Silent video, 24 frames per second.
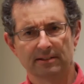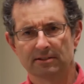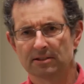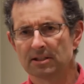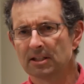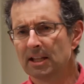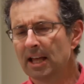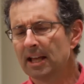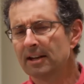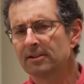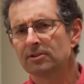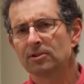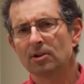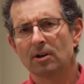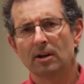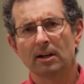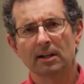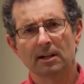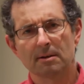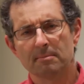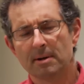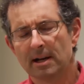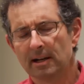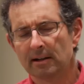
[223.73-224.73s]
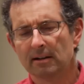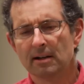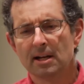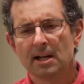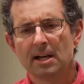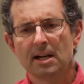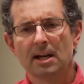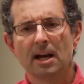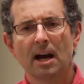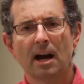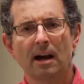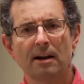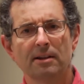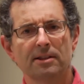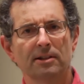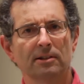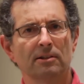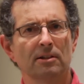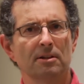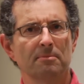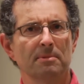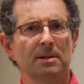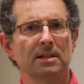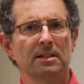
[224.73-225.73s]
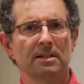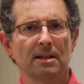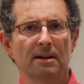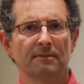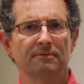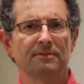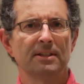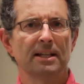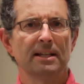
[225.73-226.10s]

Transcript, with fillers: There's a lot of talk about are there going to be enough